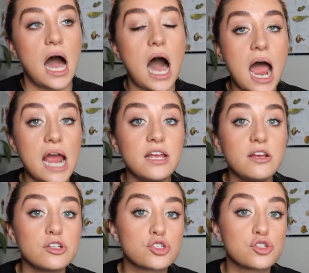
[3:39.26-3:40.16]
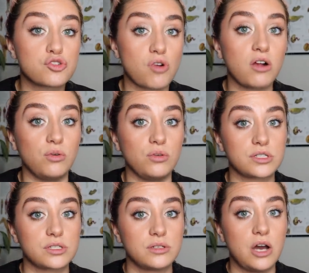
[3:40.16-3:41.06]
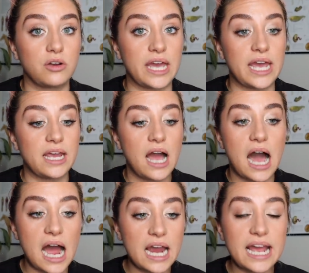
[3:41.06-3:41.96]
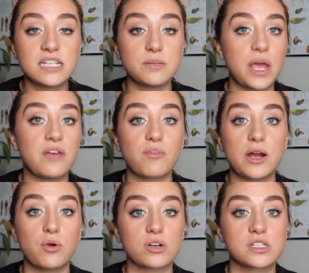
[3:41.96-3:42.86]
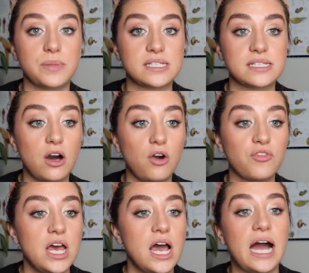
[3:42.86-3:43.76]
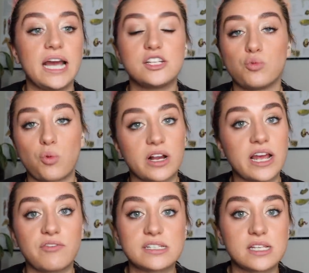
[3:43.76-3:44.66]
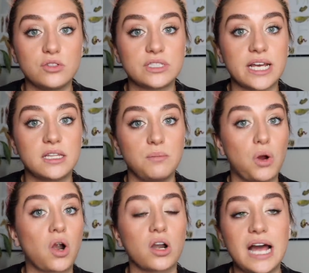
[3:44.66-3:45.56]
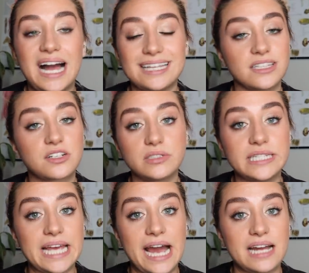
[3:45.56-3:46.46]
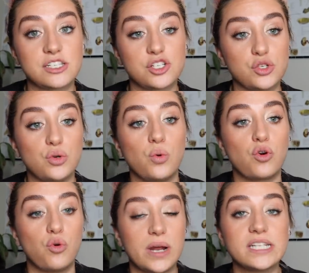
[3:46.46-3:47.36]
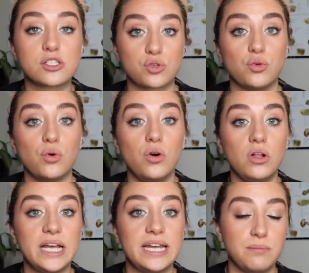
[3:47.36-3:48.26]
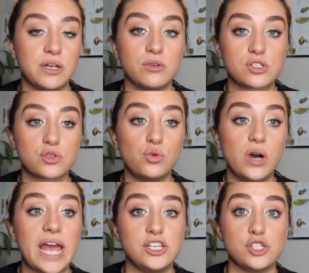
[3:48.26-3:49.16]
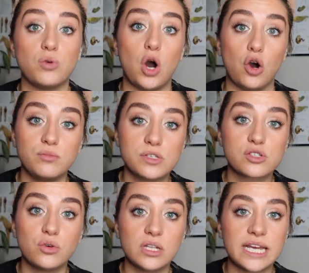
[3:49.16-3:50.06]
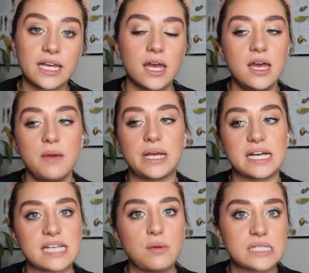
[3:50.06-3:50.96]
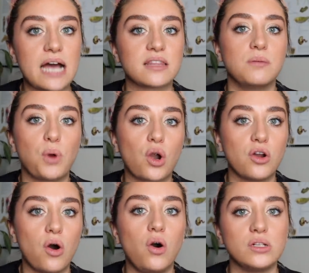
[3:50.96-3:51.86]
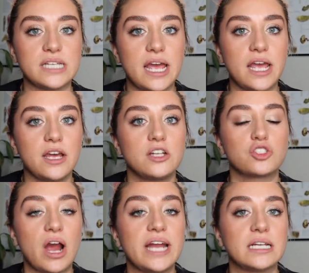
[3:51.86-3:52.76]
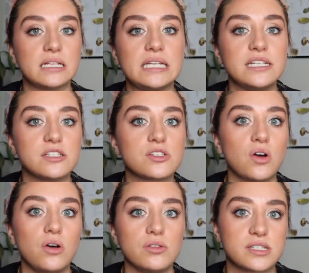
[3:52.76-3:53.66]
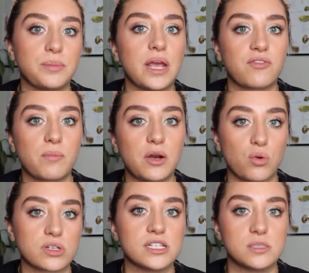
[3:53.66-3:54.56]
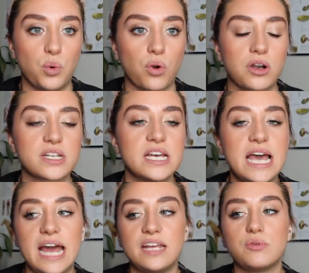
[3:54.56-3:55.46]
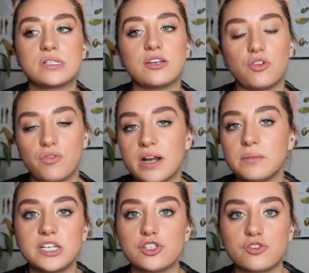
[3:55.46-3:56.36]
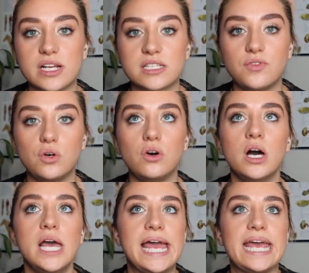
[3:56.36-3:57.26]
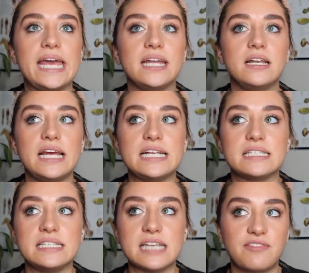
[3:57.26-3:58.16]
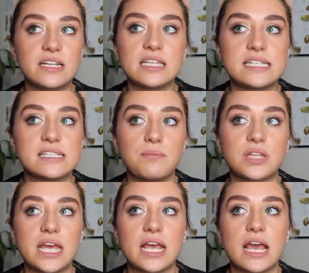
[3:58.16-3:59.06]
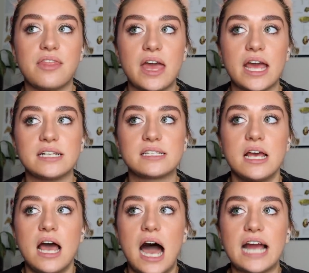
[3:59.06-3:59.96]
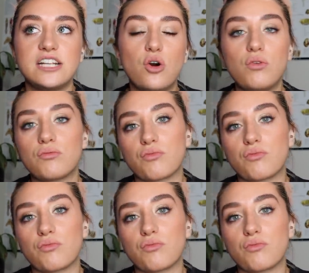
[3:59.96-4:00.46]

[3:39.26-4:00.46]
I struggled okay? I had to pay for my horse myself. I had to work every single day at the barn. I literally had to quit school in middle school and do homeschooling because I was at the barn all day trying to clean stalls to pay for my horse's board. And it was incredibly stressful. It is definitely something that I don't